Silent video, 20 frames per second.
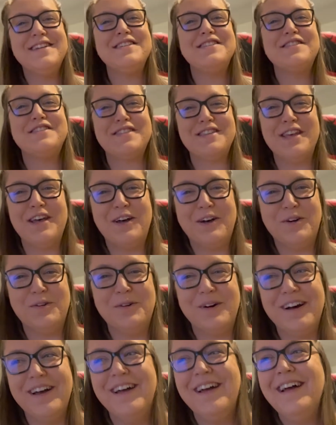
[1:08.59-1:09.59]
So
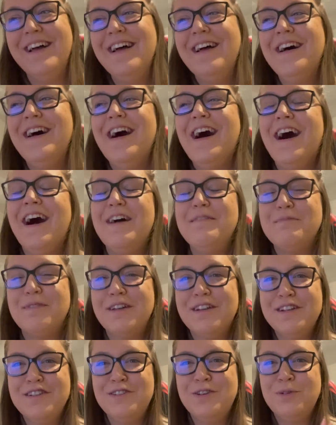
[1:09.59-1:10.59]
I'm
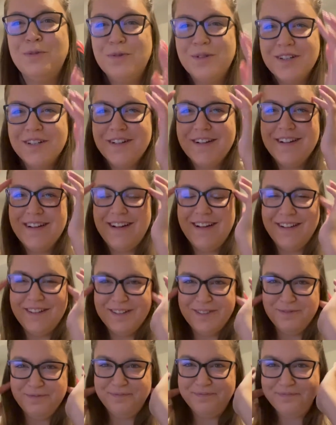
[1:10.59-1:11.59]
gonna tour,
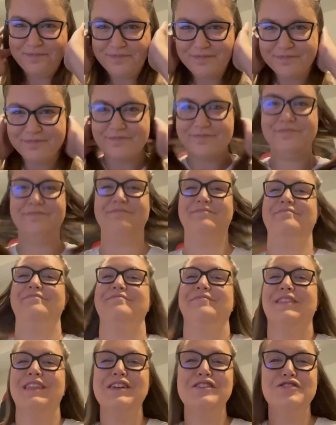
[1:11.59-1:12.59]

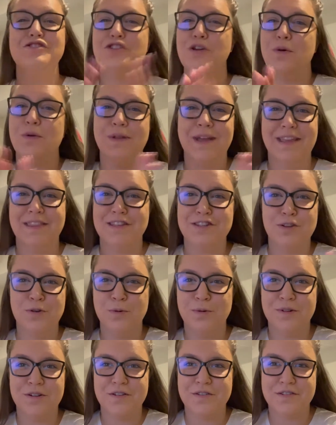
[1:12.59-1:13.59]
show like the
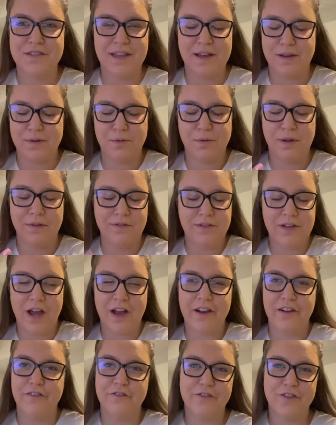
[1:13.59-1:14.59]
tours that we've
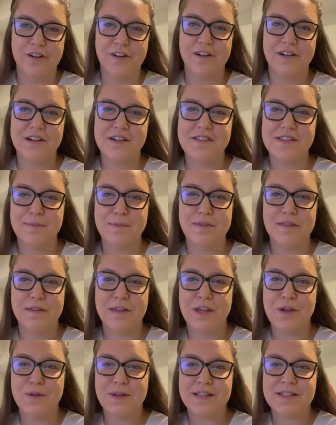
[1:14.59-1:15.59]
done for some of the
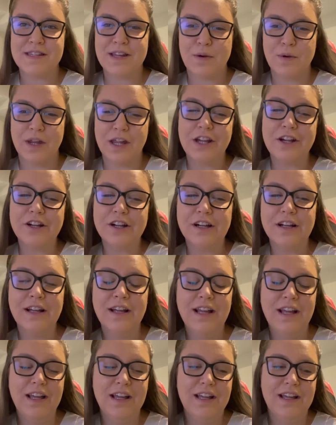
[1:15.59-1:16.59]
units down here
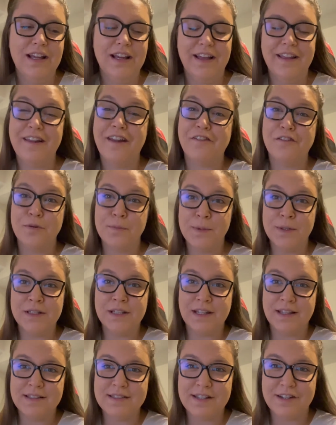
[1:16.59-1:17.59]
and other
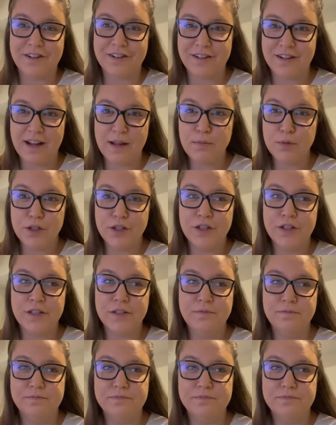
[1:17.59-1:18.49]
buildings in our neighborhood,